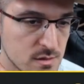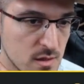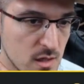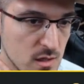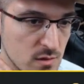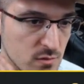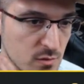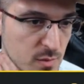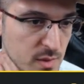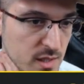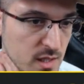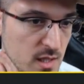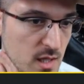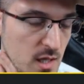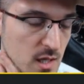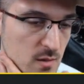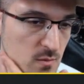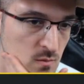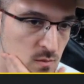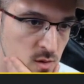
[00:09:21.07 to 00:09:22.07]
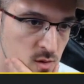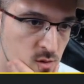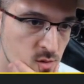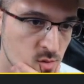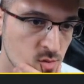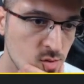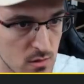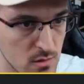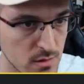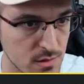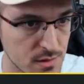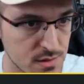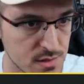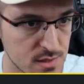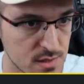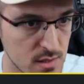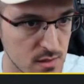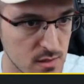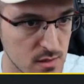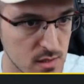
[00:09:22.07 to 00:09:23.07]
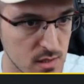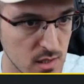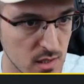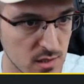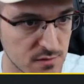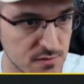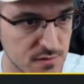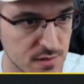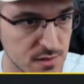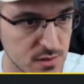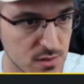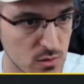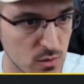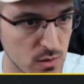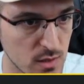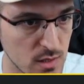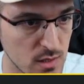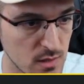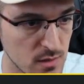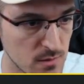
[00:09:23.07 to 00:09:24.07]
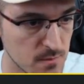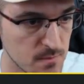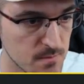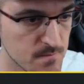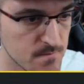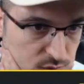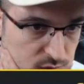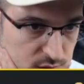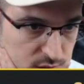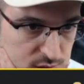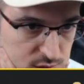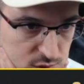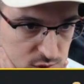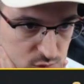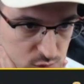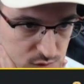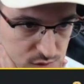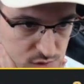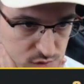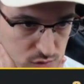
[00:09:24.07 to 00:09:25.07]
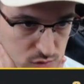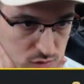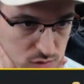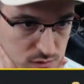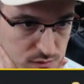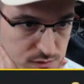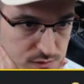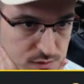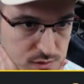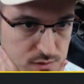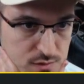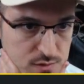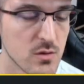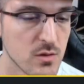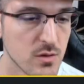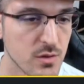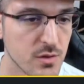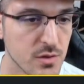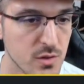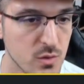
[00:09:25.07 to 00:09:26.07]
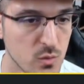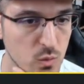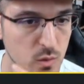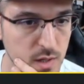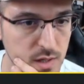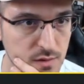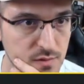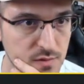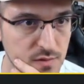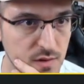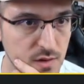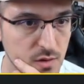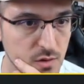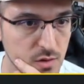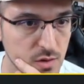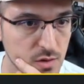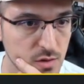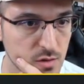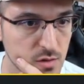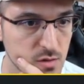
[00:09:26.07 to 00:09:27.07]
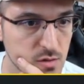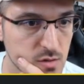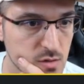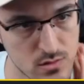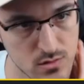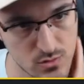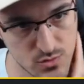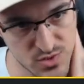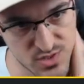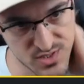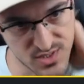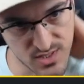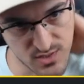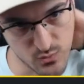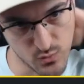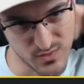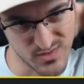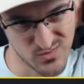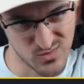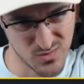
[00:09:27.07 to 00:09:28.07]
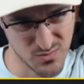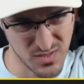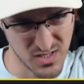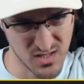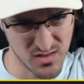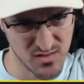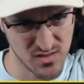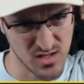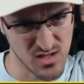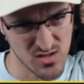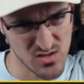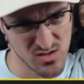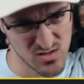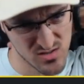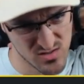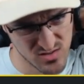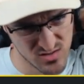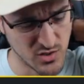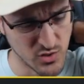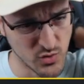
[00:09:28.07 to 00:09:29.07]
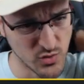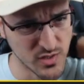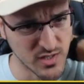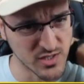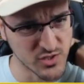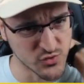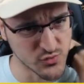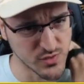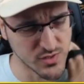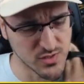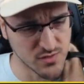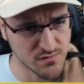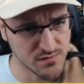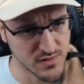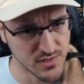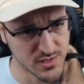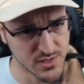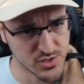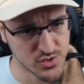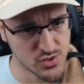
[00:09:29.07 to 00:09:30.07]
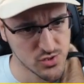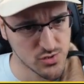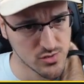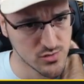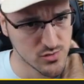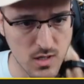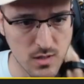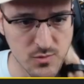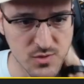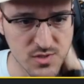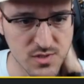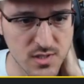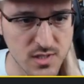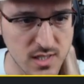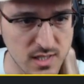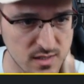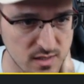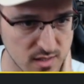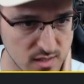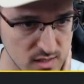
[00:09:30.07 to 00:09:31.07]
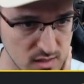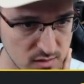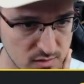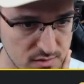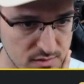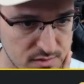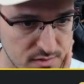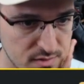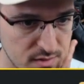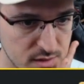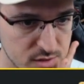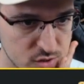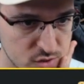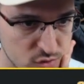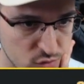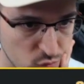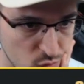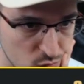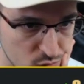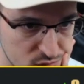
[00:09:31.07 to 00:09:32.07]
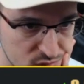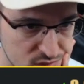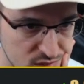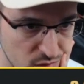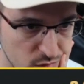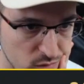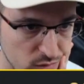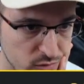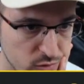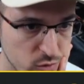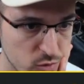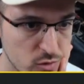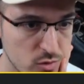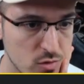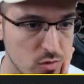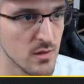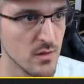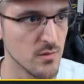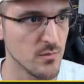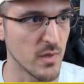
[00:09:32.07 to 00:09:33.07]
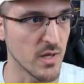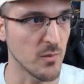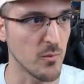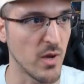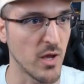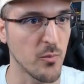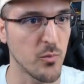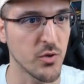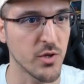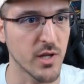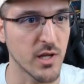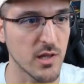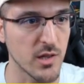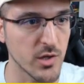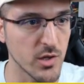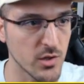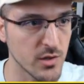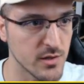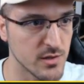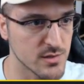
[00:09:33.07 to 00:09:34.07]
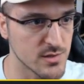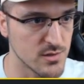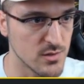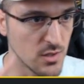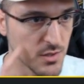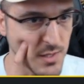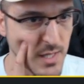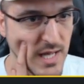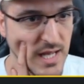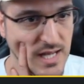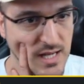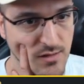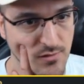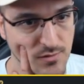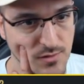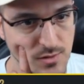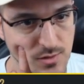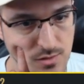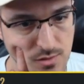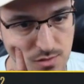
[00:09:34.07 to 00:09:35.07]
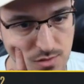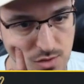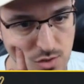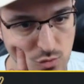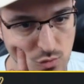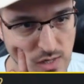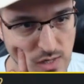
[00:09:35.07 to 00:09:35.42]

kind of a big game. Let's send the Elephant token. That just resolved. Gonna Wayfarer. Do we just get Windswept Heath here? Could get Treetop Village. We're just gonna get Heath and just grow this Terravor. My opponent clearly does not have the